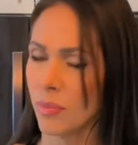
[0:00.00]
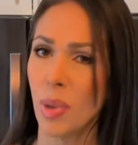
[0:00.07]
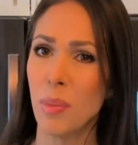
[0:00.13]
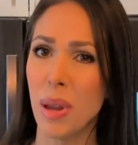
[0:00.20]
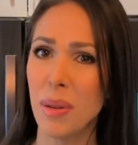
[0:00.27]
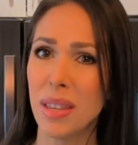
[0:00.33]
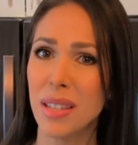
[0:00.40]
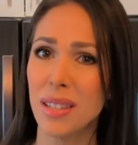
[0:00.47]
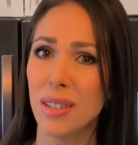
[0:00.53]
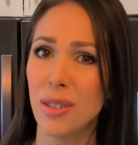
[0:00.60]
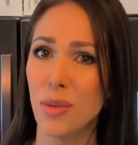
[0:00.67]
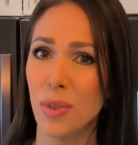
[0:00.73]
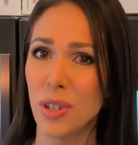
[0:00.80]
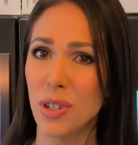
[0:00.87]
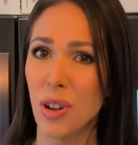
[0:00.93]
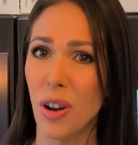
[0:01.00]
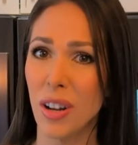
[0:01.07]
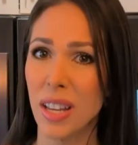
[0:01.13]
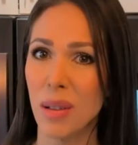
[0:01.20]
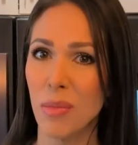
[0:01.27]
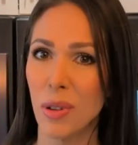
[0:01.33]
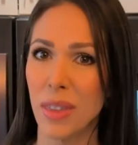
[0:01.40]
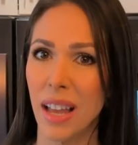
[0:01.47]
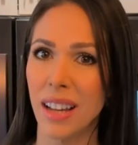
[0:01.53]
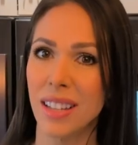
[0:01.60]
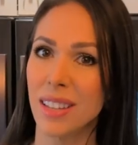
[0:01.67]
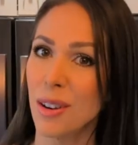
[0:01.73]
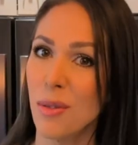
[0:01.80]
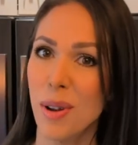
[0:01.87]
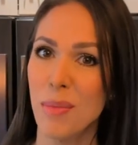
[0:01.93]
But maybe this is too much talking about that
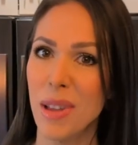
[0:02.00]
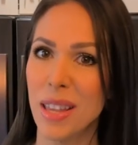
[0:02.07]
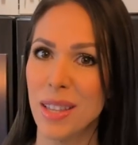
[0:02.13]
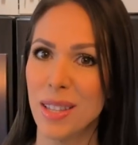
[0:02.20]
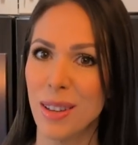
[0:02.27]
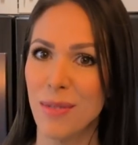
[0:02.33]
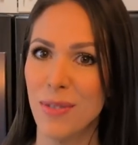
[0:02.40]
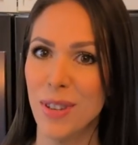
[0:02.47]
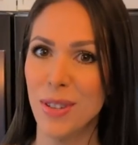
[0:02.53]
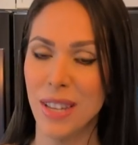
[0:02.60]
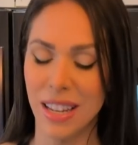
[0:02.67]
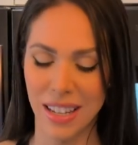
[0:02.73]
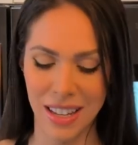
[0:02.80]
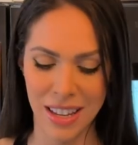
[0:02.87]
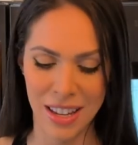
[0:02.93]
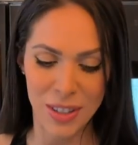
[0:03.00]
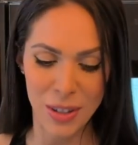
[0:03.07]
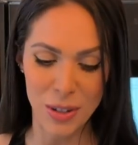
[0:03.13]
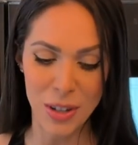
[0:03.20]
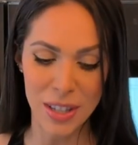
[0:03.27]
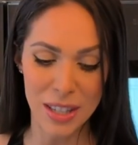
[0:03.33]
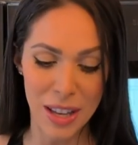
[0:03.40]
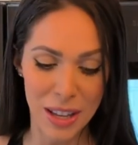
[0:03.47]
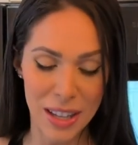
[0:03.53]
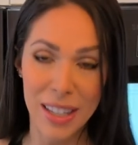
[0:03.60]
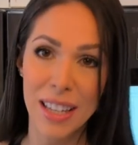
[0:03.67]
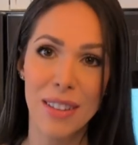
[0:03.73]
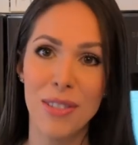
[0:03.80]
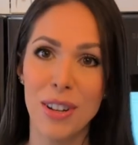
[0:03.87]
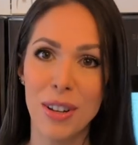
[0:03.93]
because I don't want to make this confusing. So just
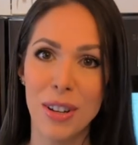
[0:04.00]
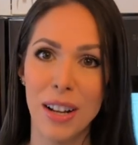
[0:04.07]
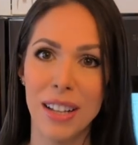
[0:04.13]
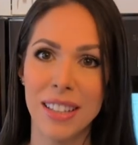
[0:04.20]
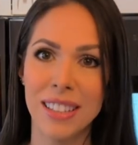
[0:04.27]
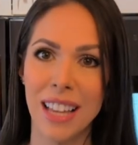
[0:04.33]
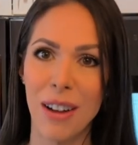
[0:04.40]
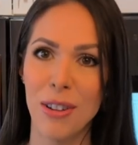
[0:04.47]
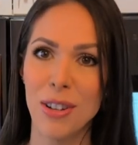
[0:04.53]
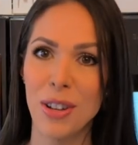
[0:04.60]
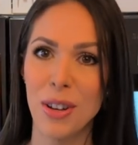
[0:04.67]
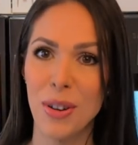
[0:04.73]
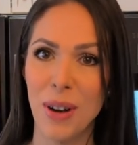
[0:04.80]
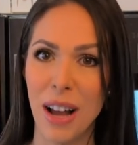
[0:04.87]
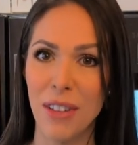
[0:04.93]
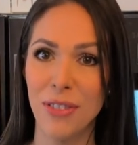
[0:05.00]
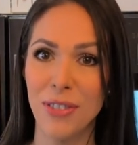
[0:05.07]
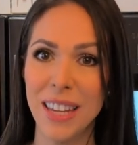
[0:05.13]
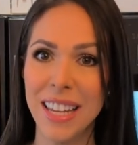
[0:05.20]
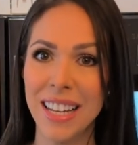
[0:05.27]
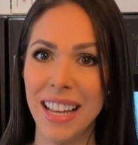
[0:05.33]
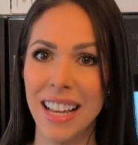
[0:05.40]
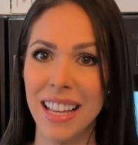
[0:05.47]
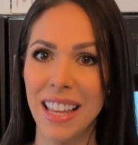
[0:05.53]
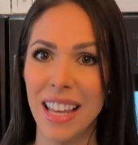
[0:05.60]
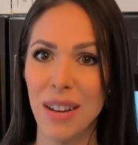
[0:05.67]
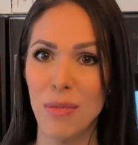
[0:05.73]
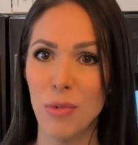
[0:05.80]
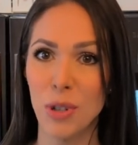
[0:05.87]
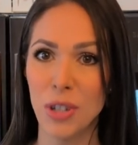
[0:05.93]
give your sourdough a feed and
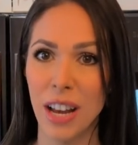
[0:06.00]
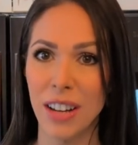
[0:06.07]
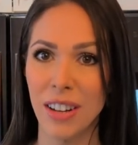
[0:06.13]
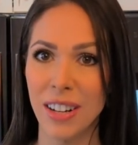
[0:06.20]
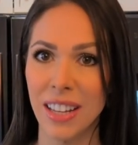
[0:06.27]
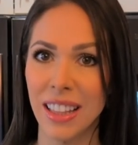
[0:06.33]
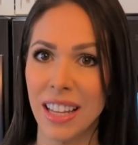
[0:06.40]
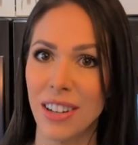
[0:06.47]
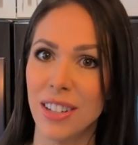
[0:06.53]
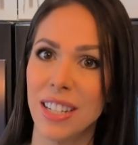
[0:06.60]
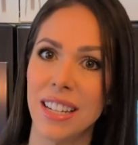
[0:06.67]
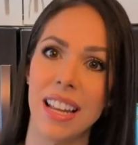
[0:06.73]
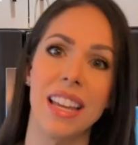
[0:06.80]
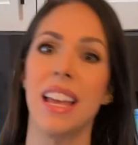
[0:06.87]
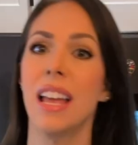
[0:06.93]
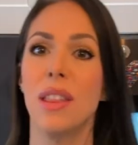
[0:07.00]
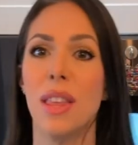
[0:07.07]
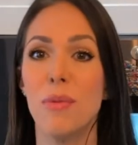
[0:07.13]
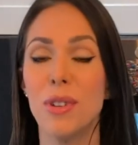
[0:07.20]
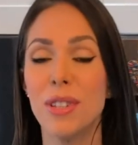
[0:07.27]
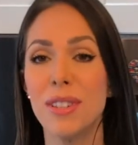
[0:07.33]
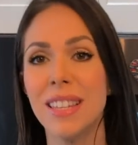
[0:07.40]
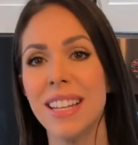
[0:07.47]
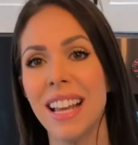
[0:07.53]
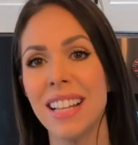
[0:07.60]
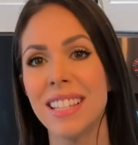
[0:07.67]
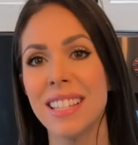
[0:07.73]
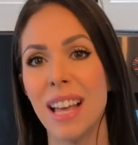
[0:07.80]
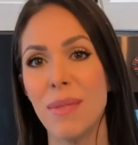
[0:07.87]
then we'll check on it later tonight and then we'll do the next